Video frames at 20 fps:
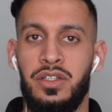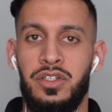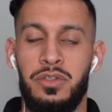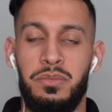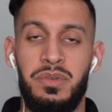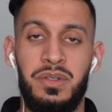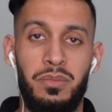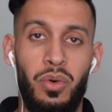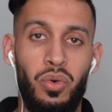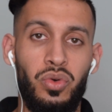To
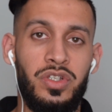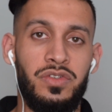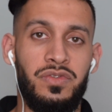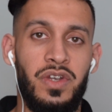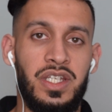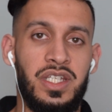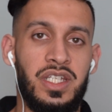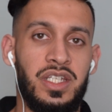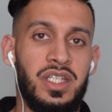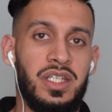be
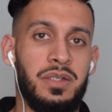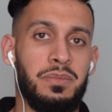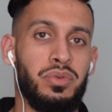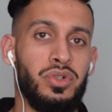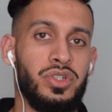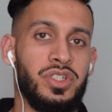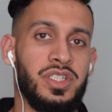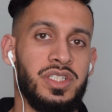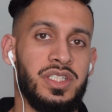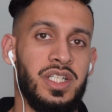motivated, you need to
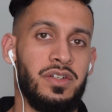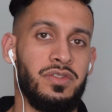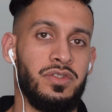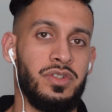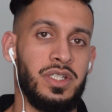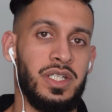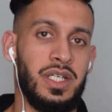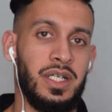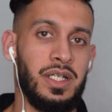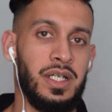push yourself
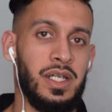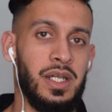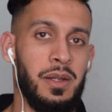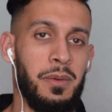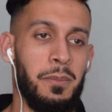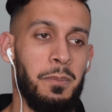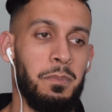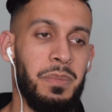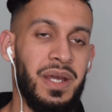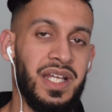to get
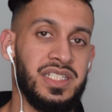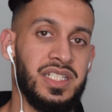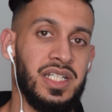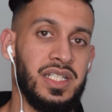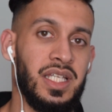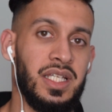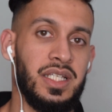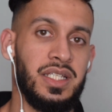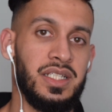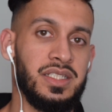better
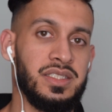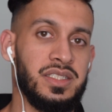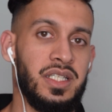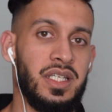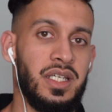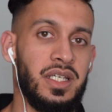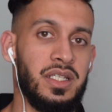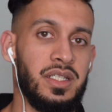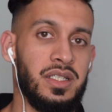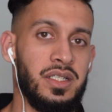than
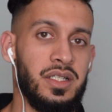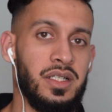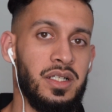yesterday,